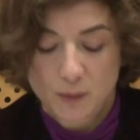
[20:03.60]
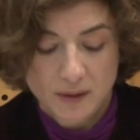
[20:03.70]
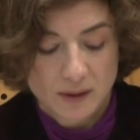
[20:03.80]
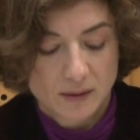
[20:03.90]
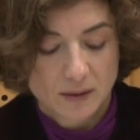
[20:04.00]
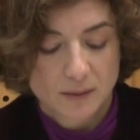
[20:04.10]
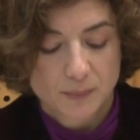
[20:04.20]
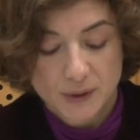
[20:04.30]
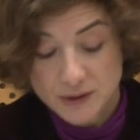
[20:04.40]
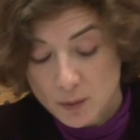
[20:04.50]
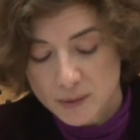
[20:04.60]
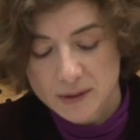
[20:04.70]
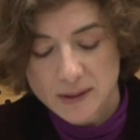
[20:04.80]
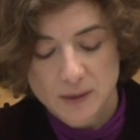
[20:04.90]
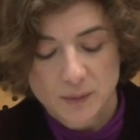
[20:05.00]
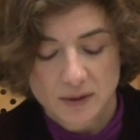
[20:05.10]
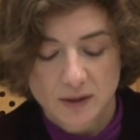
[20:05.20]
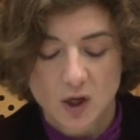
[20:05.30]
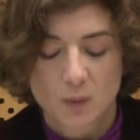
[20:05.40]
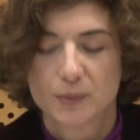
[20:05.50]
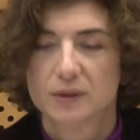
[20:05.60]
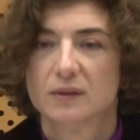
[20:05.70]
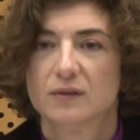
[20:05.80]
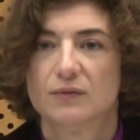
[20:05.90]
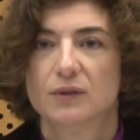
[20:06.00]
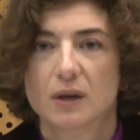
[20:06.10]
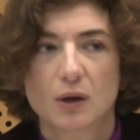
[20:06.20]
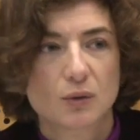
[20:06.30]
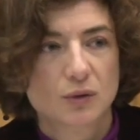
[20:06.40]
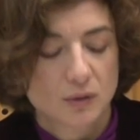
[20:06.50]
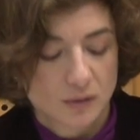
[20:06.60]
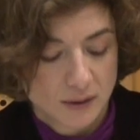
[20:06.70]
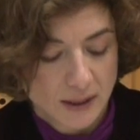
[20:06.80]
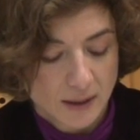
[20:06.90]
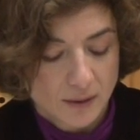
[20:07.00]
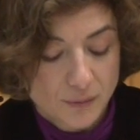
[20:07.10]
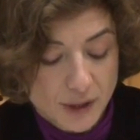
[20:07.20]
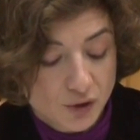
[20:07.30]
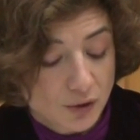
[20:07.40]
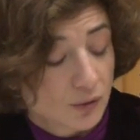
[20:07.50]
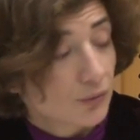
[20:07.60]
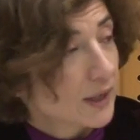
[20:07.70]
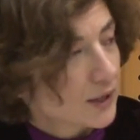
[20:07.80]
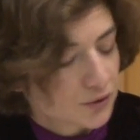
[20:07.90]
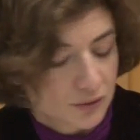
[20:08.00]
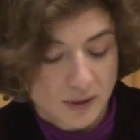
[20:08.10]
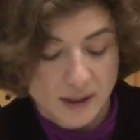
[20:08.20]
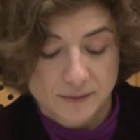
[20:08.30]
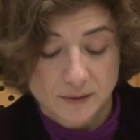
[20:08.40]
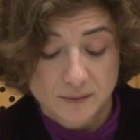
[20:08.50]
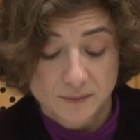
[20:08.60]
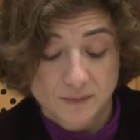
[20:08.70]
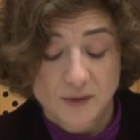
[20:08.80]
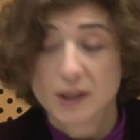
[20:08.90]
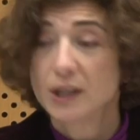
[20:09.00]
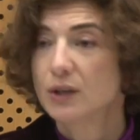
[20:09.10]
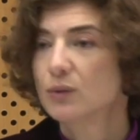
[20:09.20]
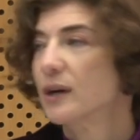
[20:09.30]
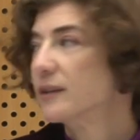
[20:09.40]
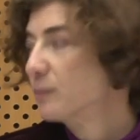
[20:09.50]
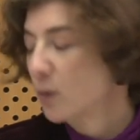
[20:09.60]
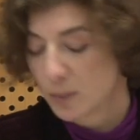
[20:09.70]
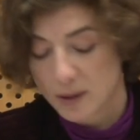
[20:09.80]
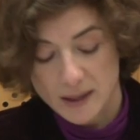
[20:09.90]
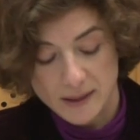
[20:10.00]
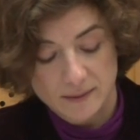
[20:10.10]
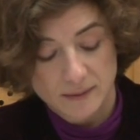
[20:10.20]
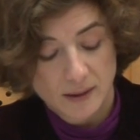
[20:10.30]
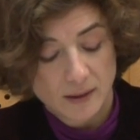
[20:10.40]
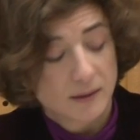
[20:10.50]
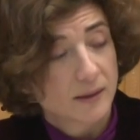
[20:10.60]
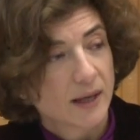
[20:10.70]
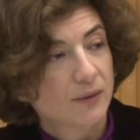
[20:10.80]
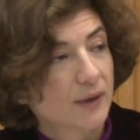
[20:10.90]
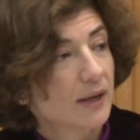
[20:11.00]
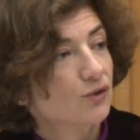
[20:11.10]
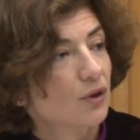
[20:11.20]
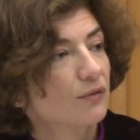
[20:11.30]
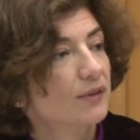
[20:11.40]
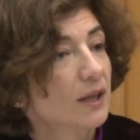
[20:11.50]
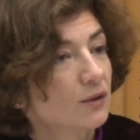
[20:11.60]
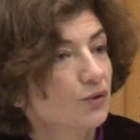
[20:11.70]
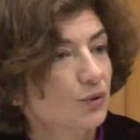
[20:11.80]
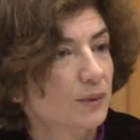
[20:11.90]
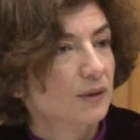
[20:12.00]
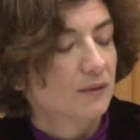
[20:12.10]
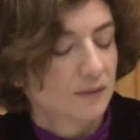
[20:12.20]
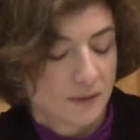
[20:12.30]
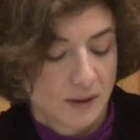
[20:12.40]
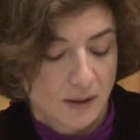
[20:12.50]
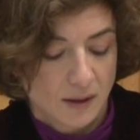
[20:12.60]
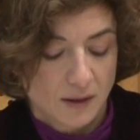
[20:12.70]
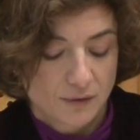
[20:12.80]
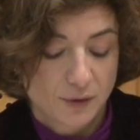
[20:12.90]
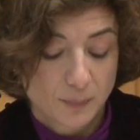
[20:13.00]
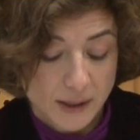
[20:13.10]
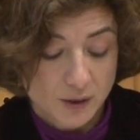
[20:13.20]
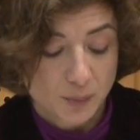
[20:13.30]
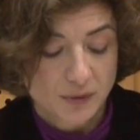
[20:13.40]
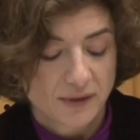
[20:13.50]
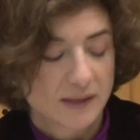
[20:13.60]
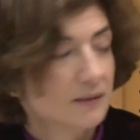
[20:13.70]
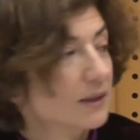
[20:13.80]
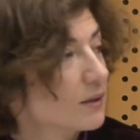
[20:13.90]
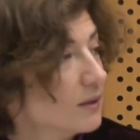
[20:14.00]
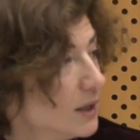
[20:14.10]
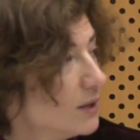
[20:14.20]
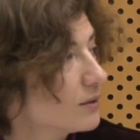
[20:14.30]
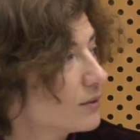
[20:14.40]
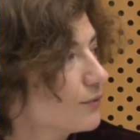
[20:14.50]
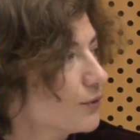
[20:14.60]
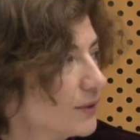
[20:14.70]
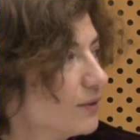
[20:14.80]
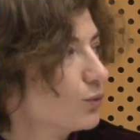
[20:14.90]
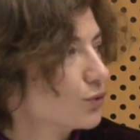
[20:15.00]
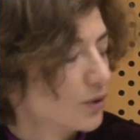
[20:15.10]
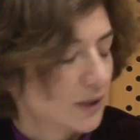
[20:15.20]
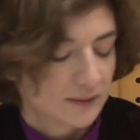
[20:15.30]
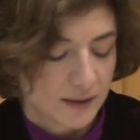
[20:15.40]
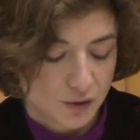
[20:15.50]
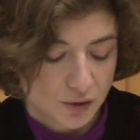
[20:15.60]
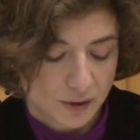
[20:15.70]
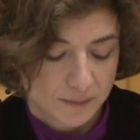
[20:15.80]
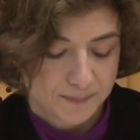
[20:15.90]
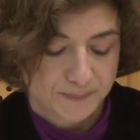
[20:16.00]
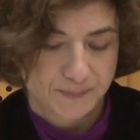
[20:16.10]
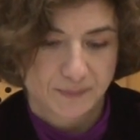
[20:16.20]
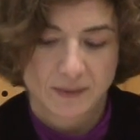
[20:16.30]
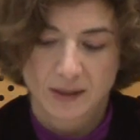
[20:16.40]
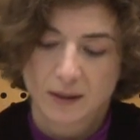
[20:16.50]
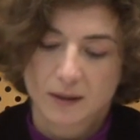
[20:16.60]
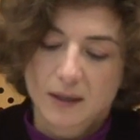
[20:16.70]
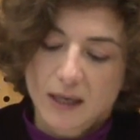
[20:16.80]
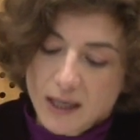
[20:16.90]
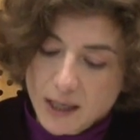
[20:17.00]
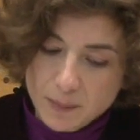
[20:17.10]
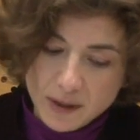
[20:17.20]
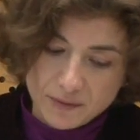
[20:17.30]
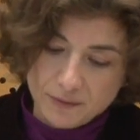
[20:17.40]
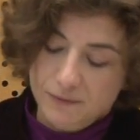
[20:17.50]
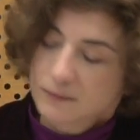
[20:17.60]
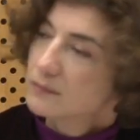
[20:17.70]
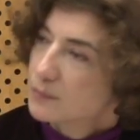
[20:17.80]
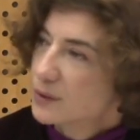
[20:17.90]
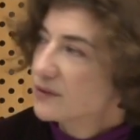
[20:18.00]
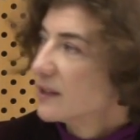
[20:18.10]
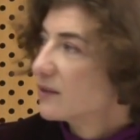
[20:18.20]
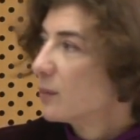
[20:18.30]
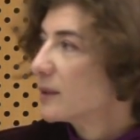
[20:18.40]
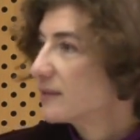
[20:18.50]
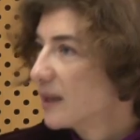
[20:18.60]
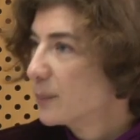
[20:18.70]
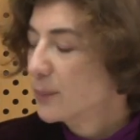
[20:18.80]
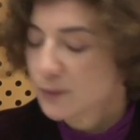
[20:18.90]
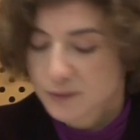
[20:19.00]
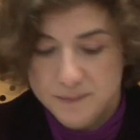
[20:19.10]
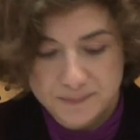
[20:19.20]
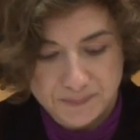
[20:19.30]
within the, predominantly within the competence of the local, regional or national level, the EU has mobilized a range of instruments for better preventing the need for institutionalization. Let me present some examples.